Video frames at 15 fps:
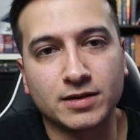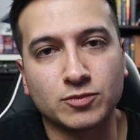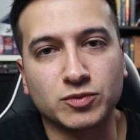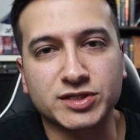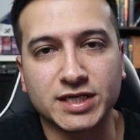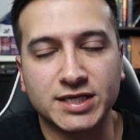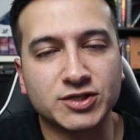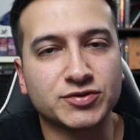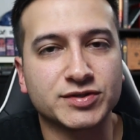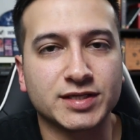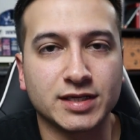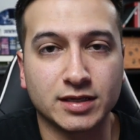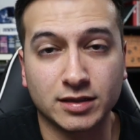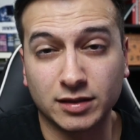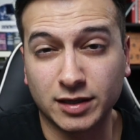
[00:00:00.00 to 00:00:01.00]
was
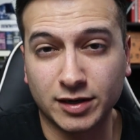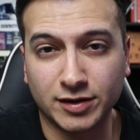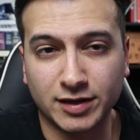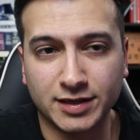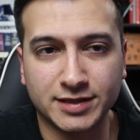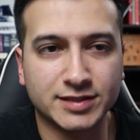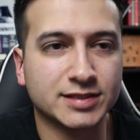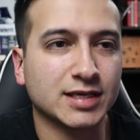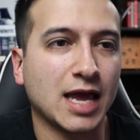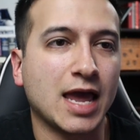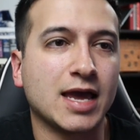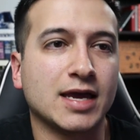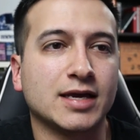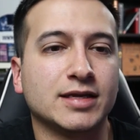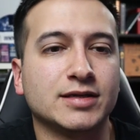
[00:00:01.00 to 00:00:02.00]
interesting and hilarious,
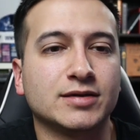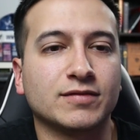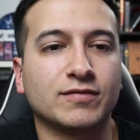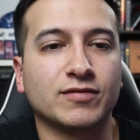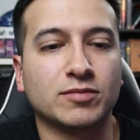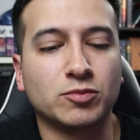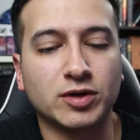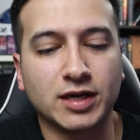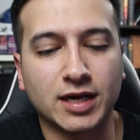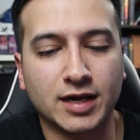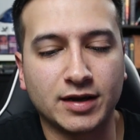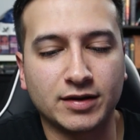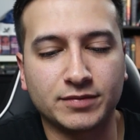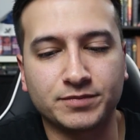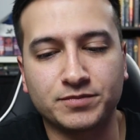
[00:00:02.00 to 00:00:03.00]
and from what
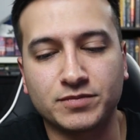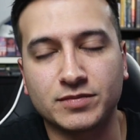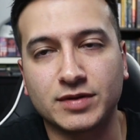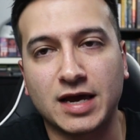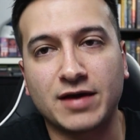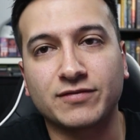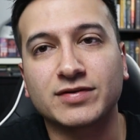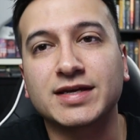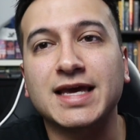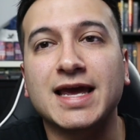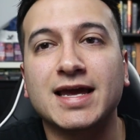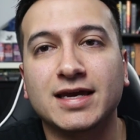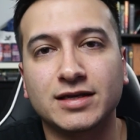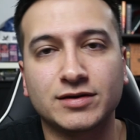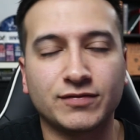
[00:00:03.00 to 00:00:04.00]
I have
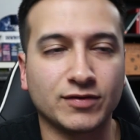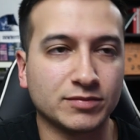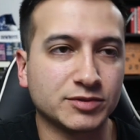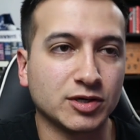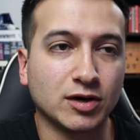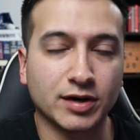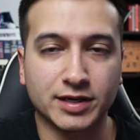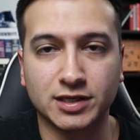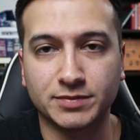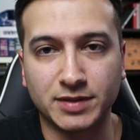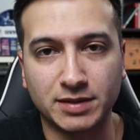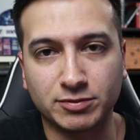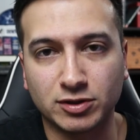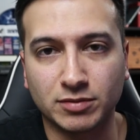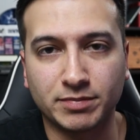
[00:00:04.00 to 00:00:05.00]
gained from talking to
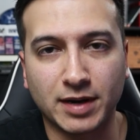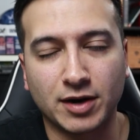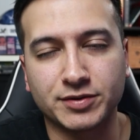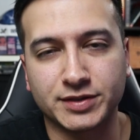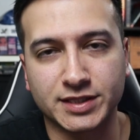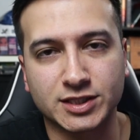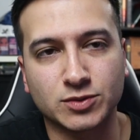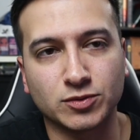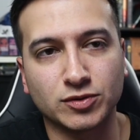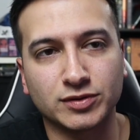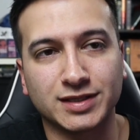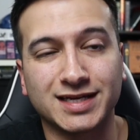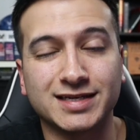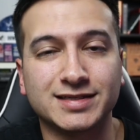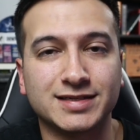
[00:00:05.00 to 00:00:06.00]
people about
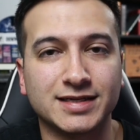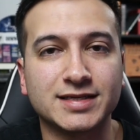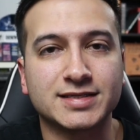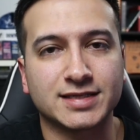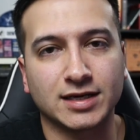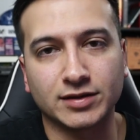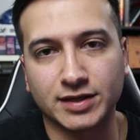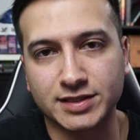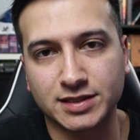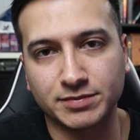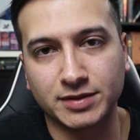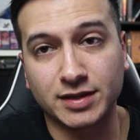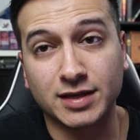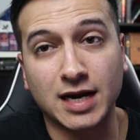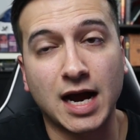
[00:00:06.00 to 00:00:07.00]
Discworld, it did sound like
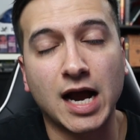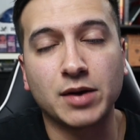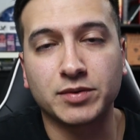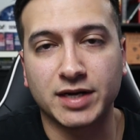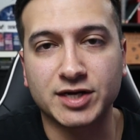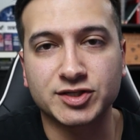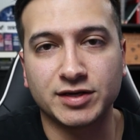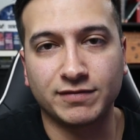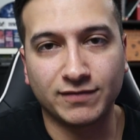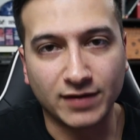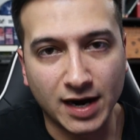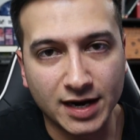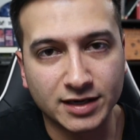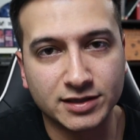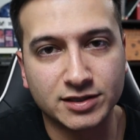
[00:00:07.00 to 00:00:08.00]
something that I would actually
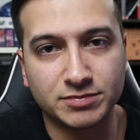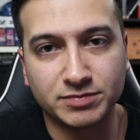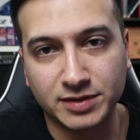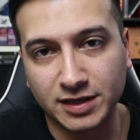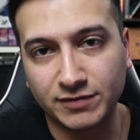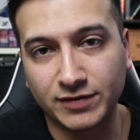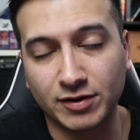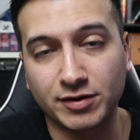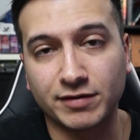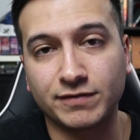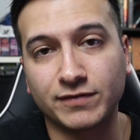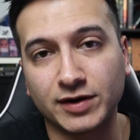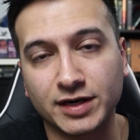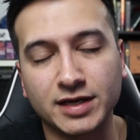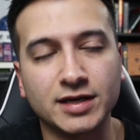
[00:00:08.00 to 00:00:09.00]
find to be very
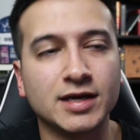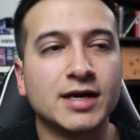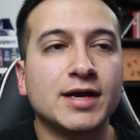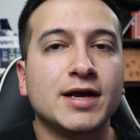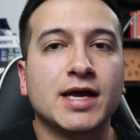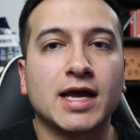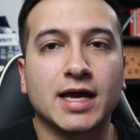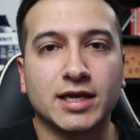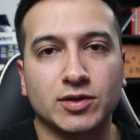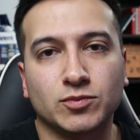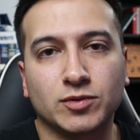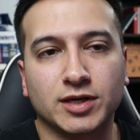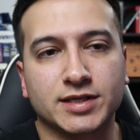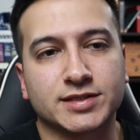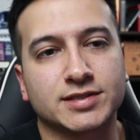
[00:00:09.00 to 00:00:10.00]
funny, and it
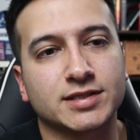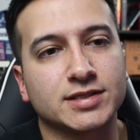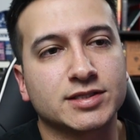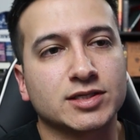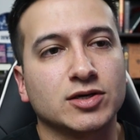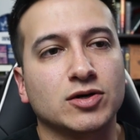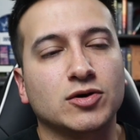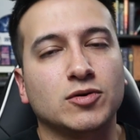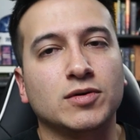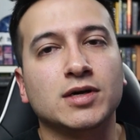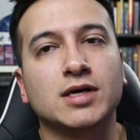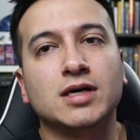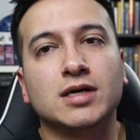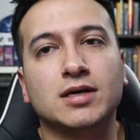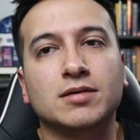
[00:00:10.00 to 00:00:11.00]
was. So
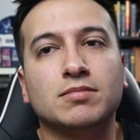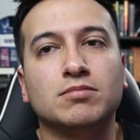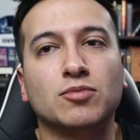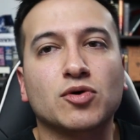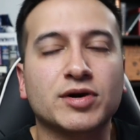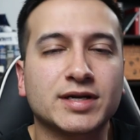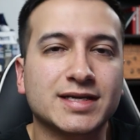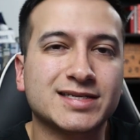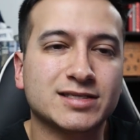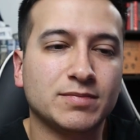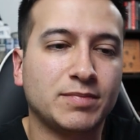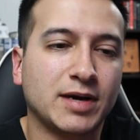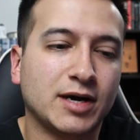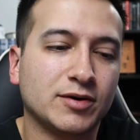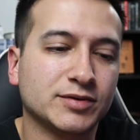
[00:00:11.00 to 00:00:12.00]
Mort is
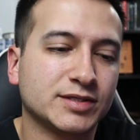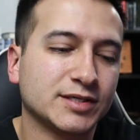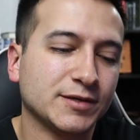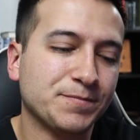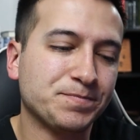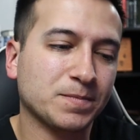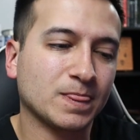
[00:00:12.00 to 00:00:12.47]
about